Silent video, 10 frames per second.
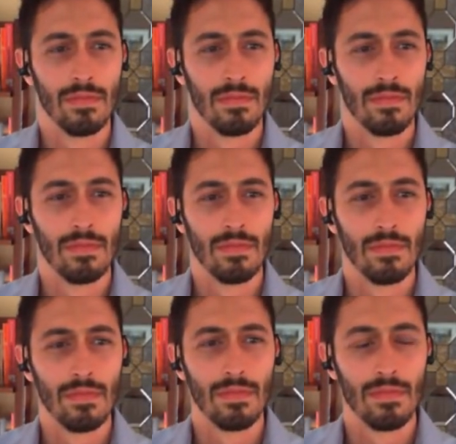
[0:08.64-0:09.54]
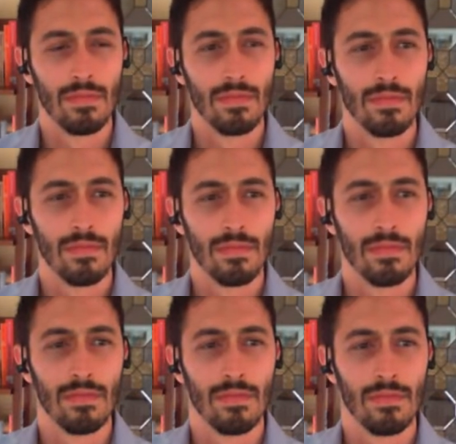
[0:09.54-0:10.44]

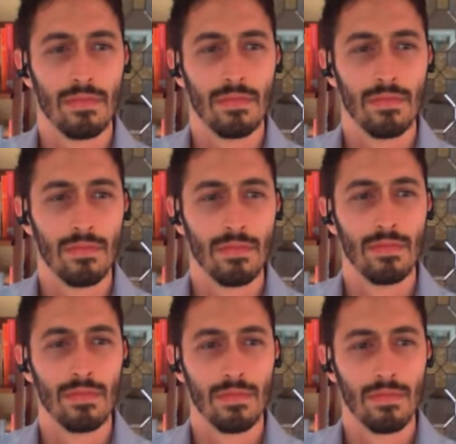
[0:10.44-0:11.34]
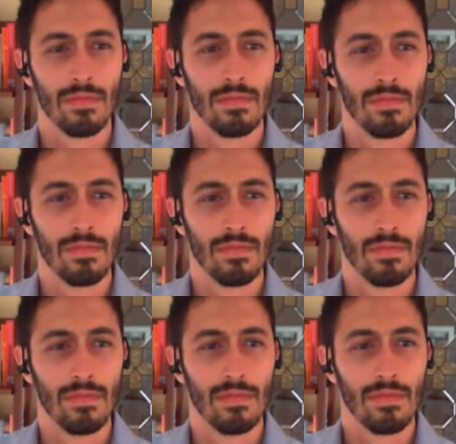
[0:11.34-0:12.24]

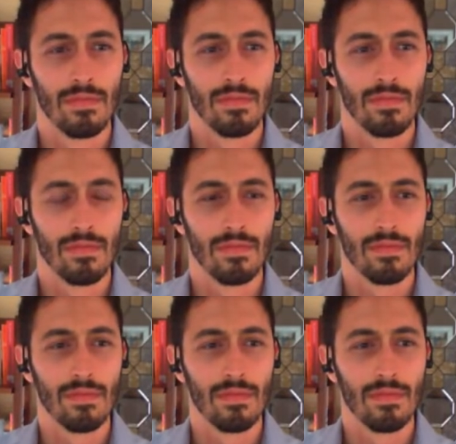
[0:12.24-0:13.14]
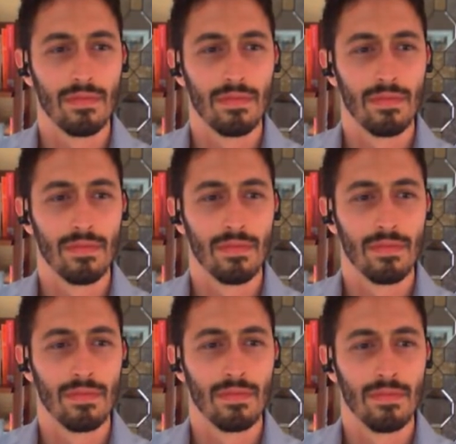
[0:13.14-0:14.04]

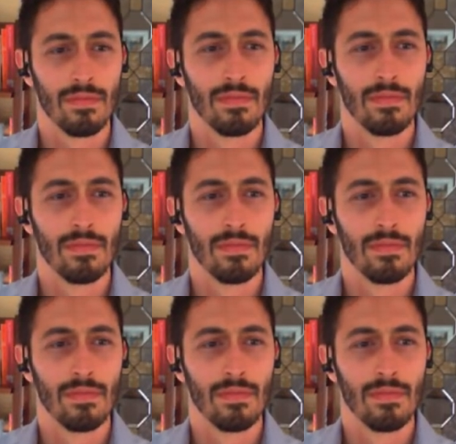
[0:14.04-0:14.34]
The person shown says nothing.